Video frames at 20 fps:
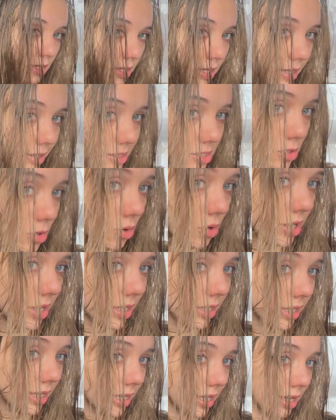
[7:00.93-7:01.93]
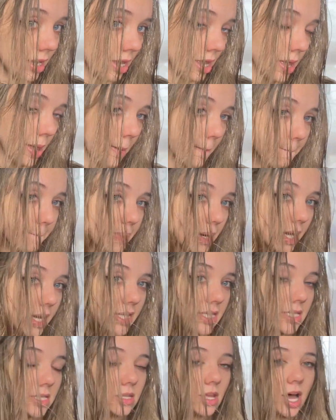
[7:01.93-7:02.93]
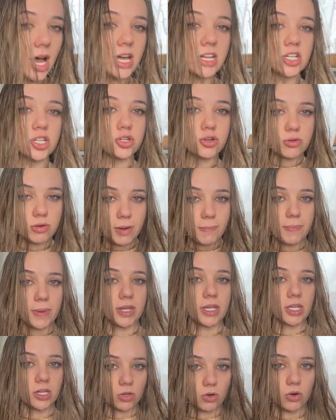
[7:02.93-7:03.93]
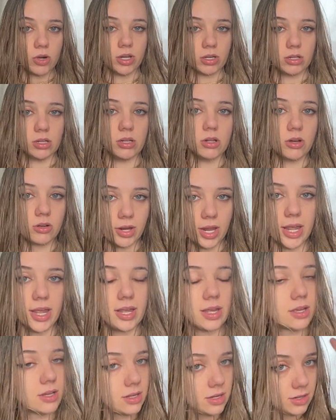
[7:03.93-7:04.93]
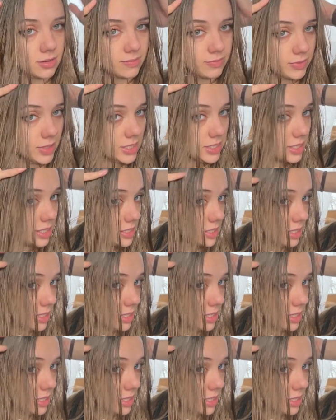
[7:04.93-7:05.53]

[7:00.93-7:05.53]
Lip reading: It's oily, but it's not dripping in oil, okay? This is